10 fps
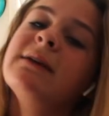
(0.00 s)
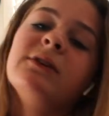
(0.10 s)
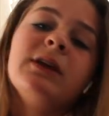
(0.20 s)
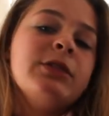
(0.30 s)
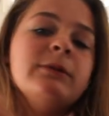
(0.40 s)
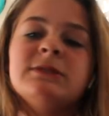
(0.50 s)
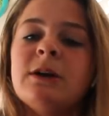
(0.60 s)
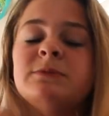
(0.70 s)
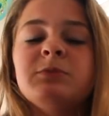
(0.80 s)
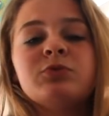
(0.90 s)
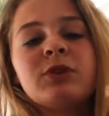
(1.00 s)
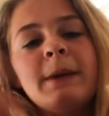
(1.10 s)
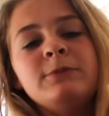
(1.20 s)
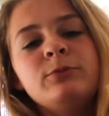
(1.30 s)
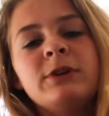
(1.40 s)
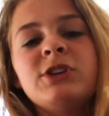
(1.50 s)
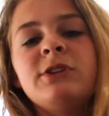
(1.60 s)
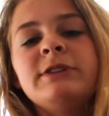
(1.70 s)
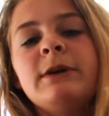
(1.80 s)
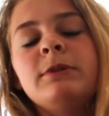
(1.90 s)
give it a thumbs up. Subscribe to my
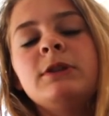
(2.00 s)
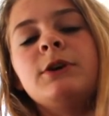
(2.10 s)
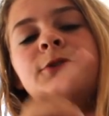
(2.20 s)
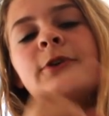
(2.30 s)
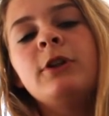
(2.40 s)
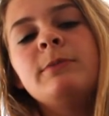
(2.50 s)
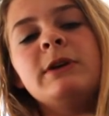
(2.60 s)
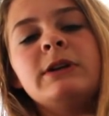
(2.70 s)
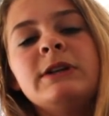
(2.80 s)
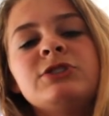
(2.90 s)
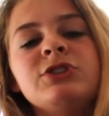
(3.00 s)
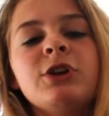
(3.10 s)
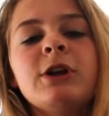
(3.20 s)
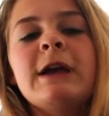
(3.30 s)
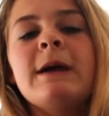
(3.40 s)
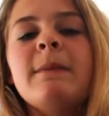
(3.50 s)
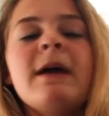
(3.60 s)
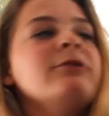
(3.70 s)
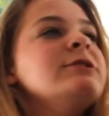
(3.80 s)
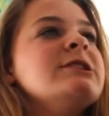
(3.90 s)
channel down below. Follow me on Instagram.
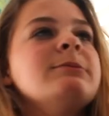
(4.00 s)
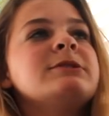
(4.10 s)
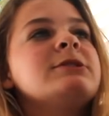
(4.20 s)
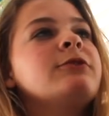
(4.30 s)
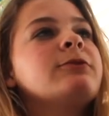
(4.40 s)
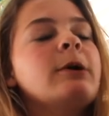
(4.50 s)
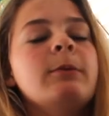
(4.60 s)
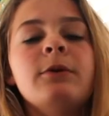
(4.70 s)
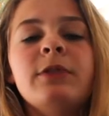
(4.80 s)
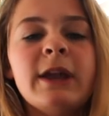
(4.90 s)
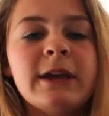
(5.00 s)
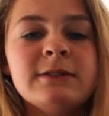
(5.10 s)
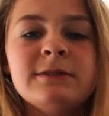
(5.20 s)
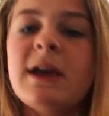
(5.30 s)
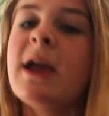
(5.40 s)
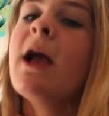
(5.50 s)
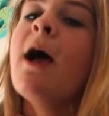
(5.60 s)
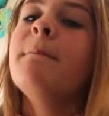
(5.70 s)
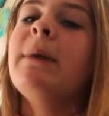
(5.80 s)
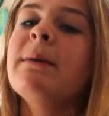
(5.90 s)
Every shameless self-promo that I could say.
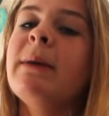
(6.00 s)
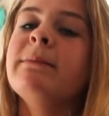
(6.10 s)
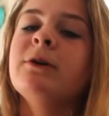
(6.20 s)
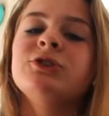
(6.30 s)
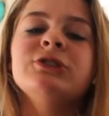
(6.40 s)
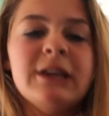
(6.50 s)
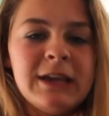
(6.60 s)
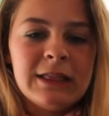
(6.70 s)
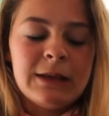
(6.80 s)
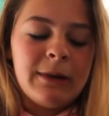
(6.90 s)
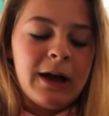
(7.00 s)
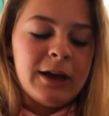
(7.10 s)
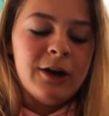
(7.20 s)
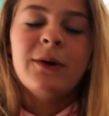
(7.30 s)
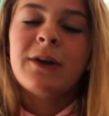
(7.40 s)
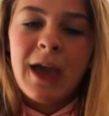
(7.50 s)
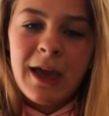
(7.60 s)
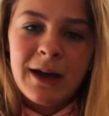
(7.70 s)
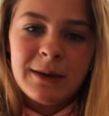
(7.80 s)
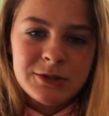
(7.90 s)
Buy my merch. Link in the bio.
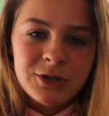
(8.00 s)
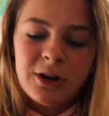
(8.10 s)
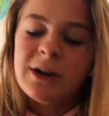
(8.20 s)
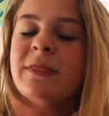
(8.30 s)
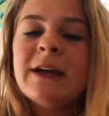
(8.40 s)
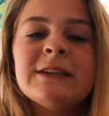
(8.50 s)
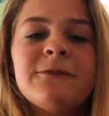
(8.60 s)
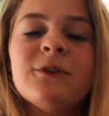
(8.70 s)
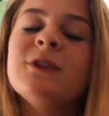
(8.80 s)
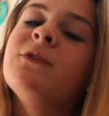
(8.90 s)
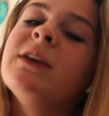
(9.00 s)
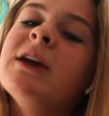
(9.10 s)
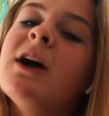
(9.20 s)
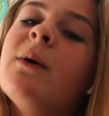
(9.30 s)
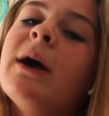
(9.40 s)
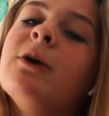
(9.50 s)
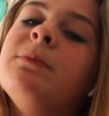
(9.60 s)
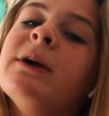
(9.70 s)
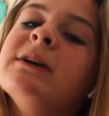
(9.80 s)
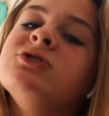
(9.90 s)
Okay, I'm sorry. That's it for this video. I
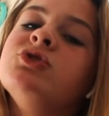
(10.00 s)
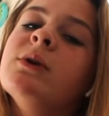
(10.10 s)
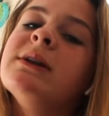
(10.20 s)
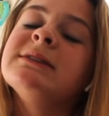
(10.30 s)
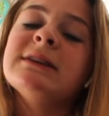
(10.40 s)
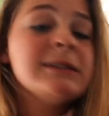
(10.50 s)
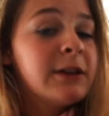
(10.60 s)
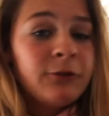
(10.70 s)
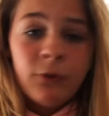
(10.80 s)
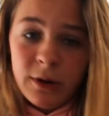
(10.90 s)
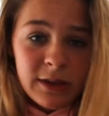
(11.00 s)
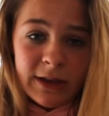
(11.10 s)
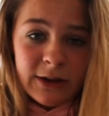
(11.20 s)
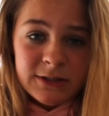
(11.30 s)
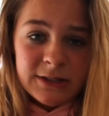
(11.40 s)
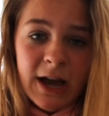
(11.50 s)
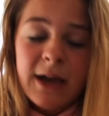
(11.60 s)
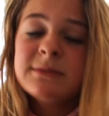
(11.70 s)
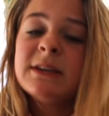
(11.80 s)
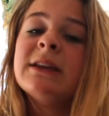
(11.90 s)
hope you guys enjoyed, as I said 40,000
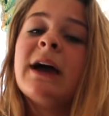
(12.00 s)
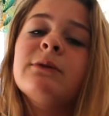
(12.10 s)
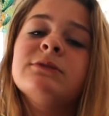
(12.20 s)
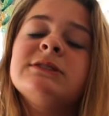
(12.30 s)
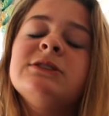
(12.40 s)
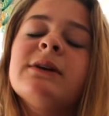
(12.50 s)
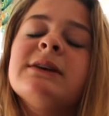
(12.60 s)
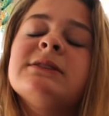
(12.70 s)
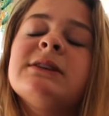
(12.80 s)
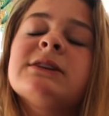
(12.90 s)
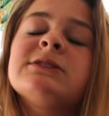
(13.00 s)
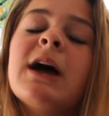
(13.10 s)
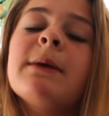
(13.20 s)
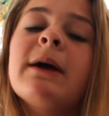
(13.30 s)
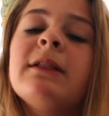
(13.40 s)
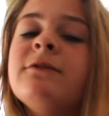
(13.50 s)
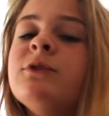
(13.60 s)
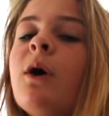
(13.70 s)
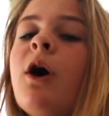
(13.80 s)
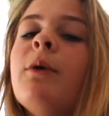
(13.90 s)
times, and I will see you guys in the next time. I love
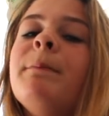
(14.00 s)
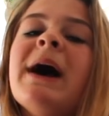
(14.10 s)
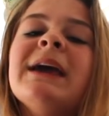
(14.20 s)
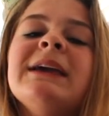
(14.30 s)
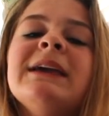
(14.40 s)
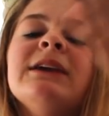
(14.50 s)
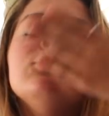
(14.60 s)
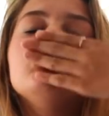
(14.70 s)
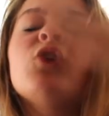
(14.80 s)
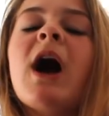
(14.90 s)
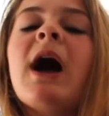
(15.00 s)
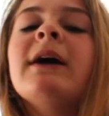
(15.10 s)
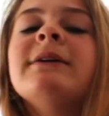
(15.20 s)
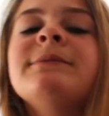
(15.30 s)
you all. Bye. Mwah.